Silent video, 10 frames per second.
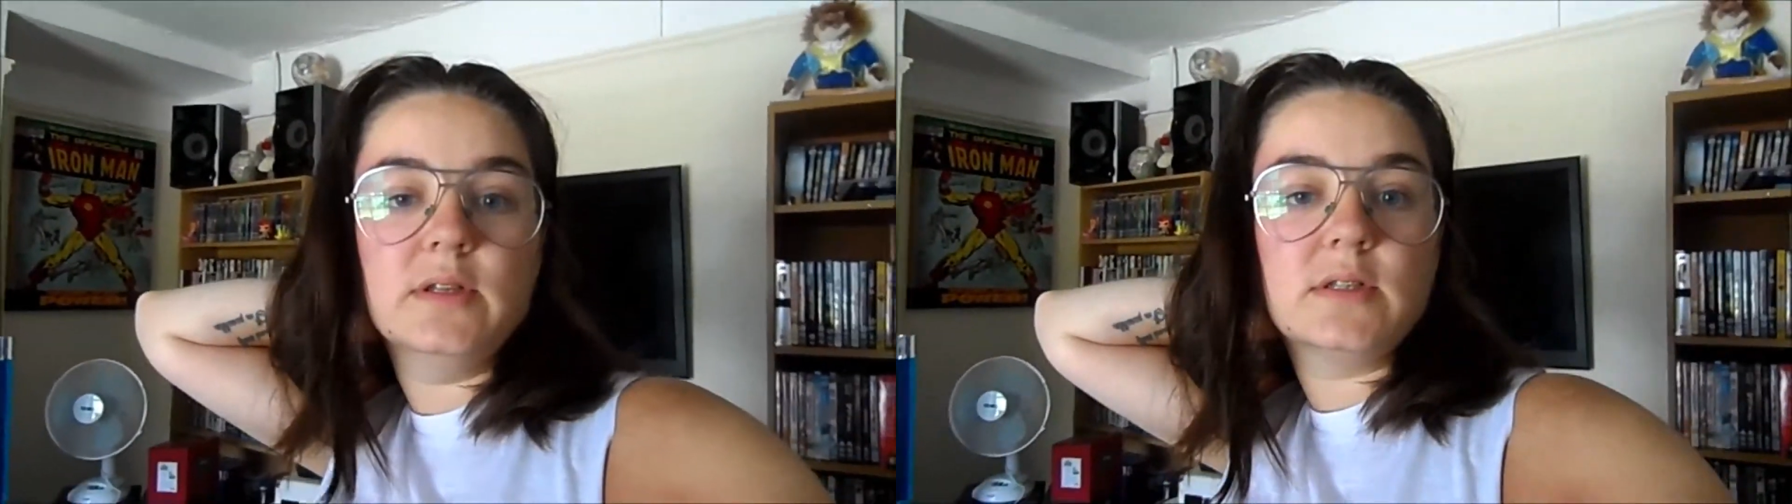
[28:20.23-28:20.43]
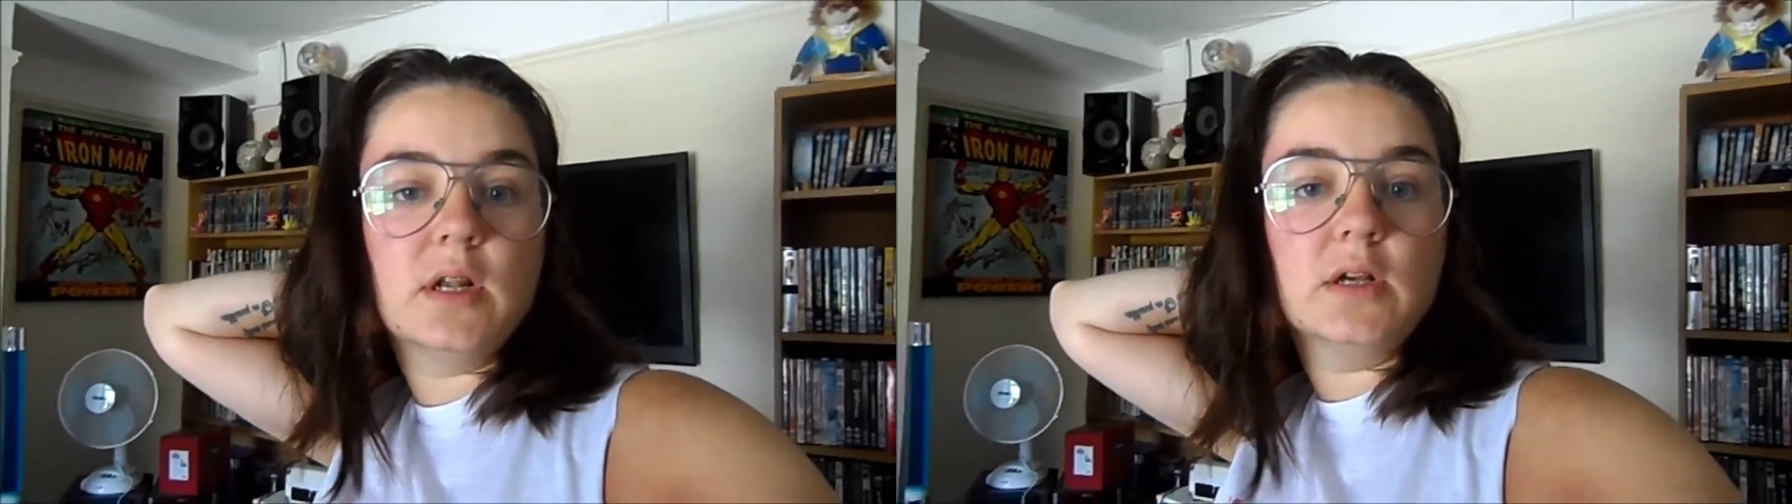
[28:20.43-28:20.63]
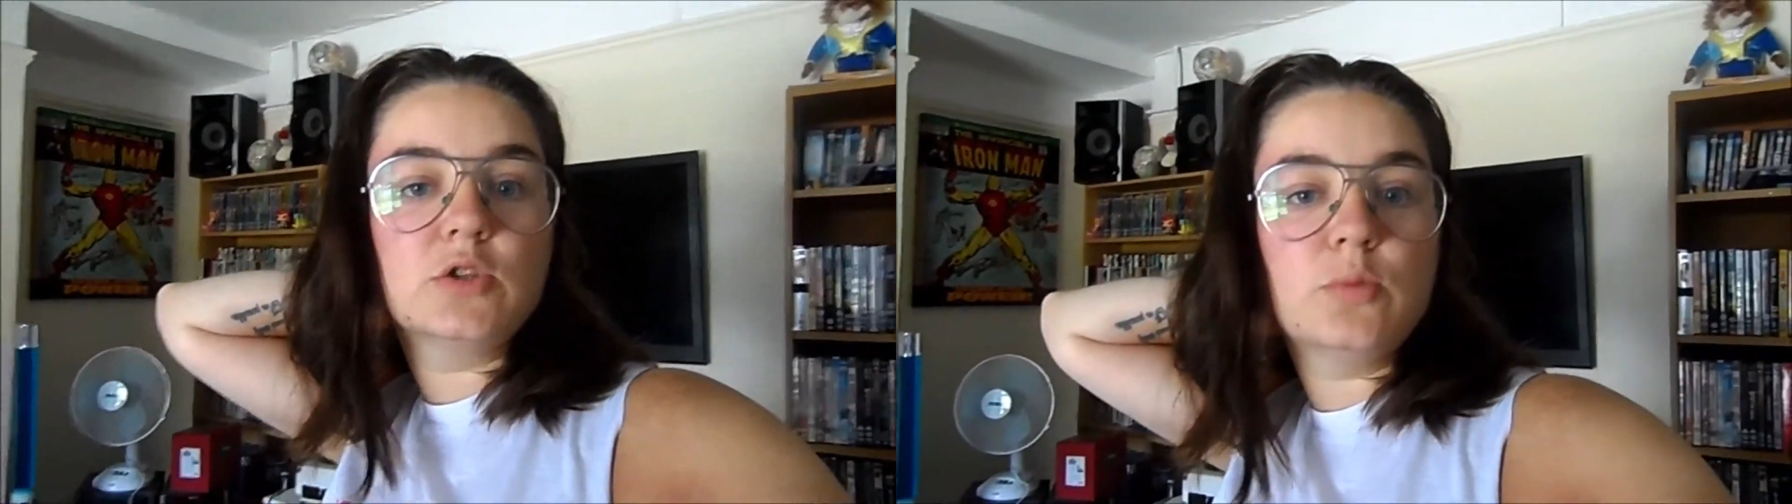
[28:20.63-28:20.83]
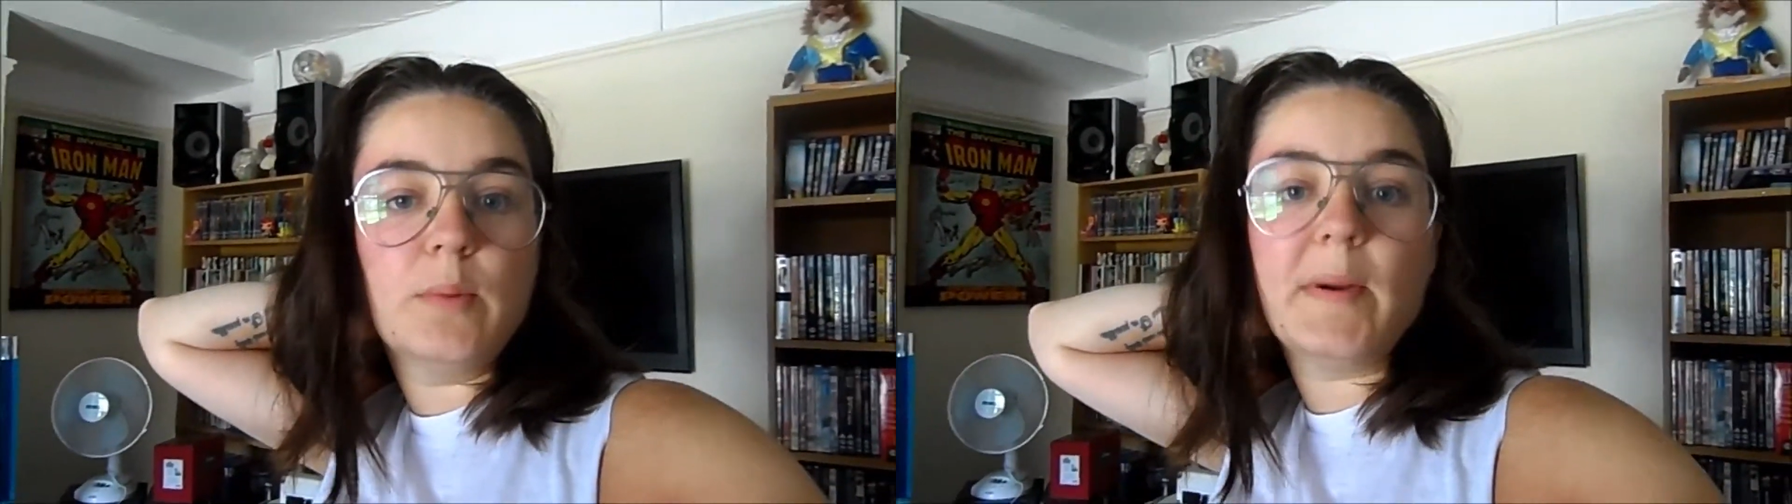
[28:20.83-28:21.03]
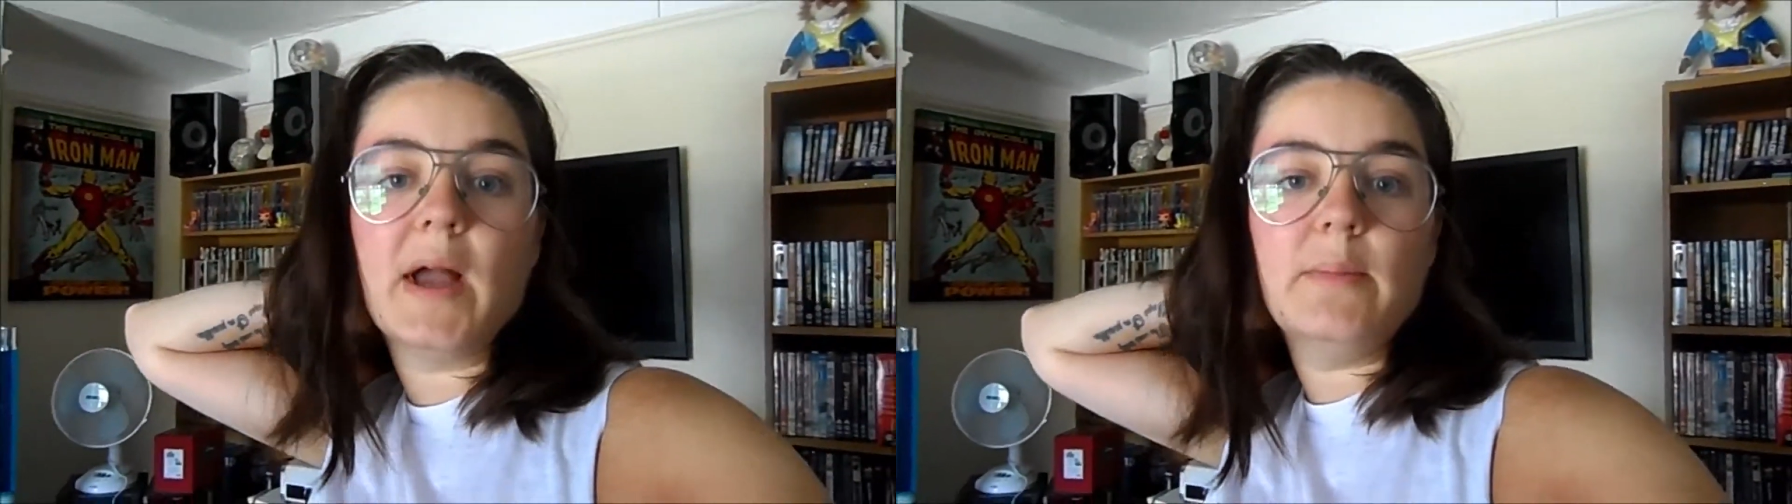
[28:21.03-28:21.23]
this like
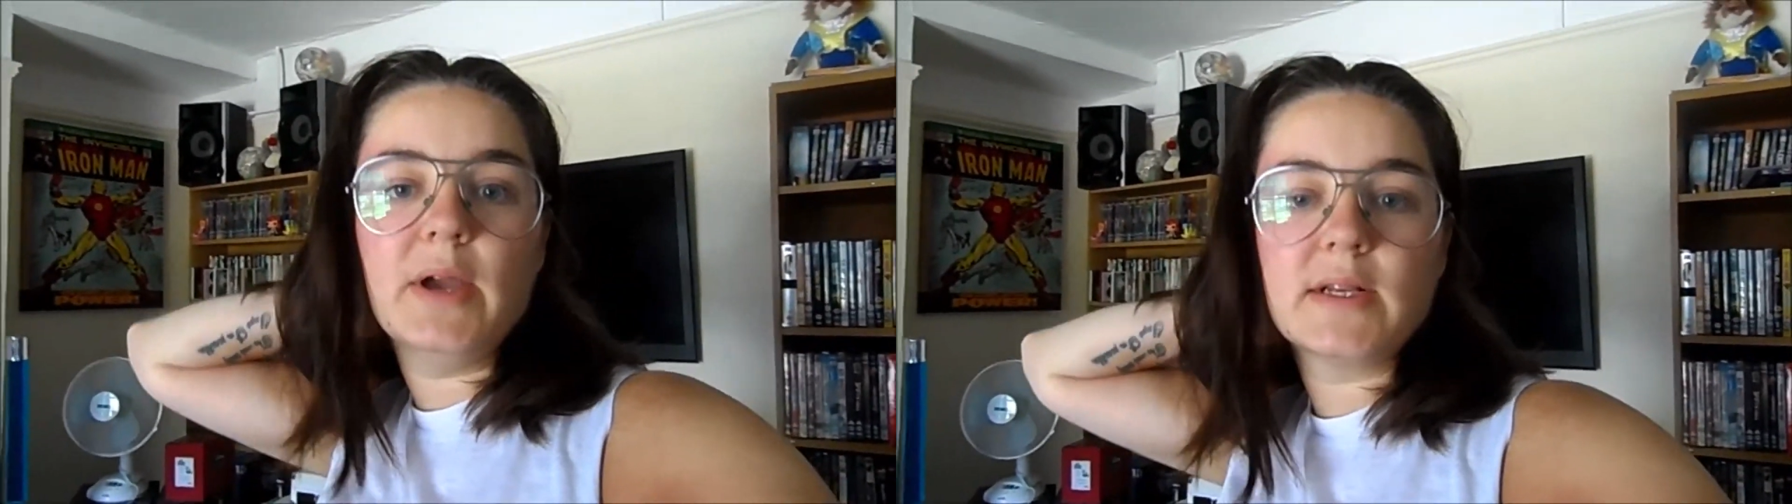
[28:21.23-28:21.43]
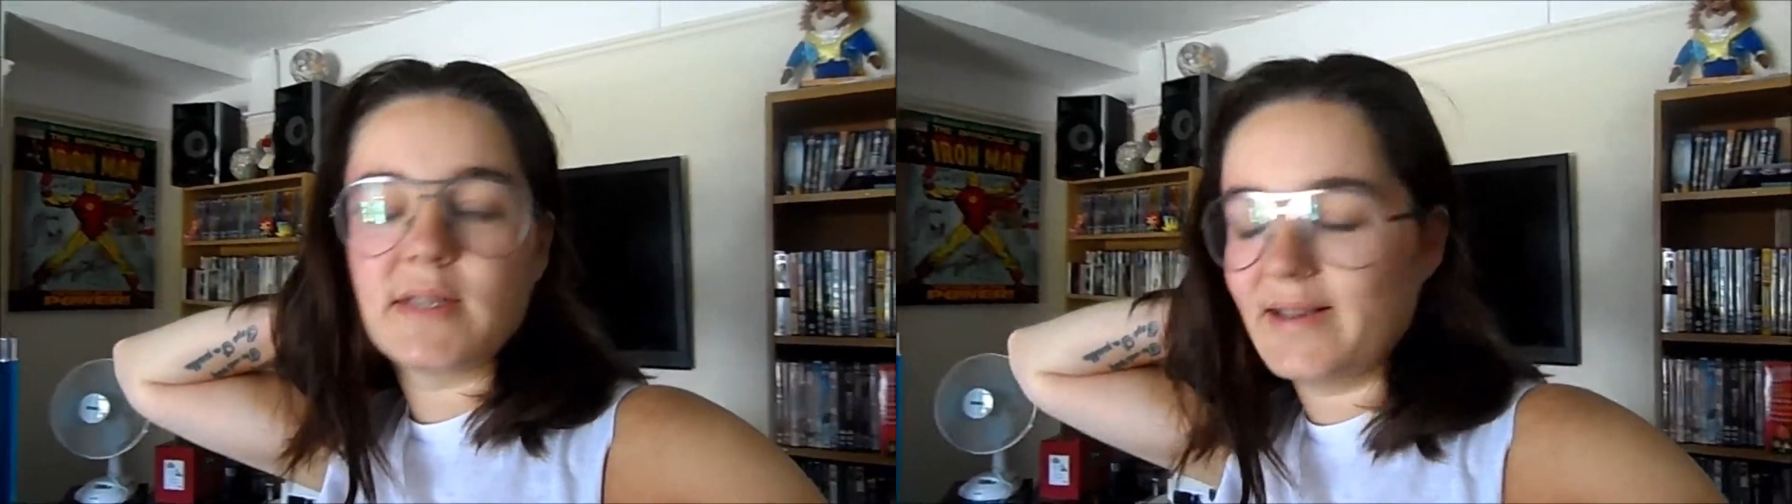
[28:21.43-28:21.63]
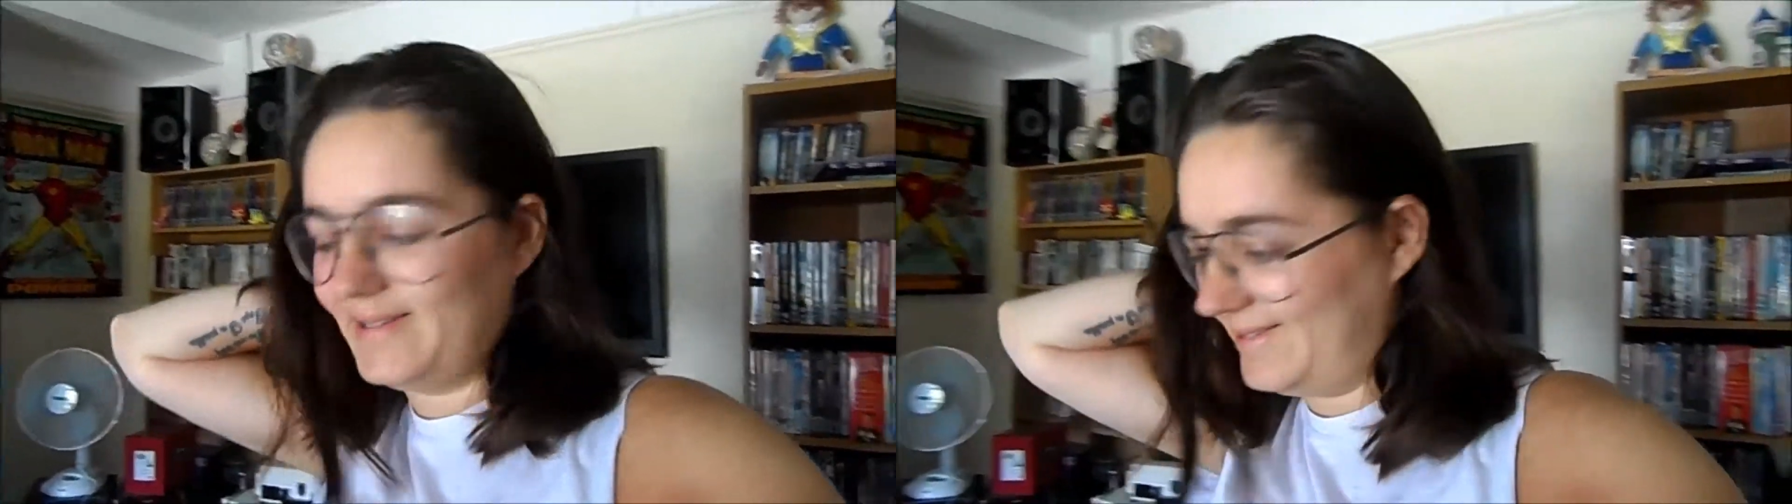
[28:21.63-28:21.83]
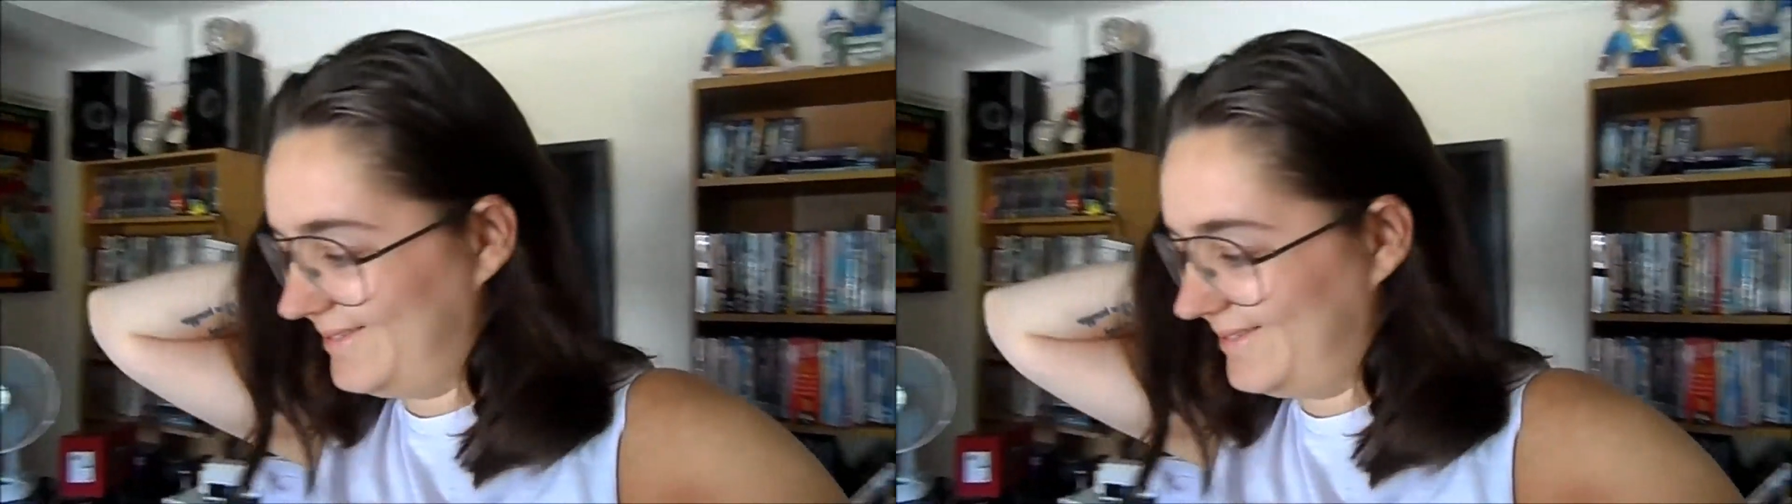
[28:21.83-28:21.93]
super party mix.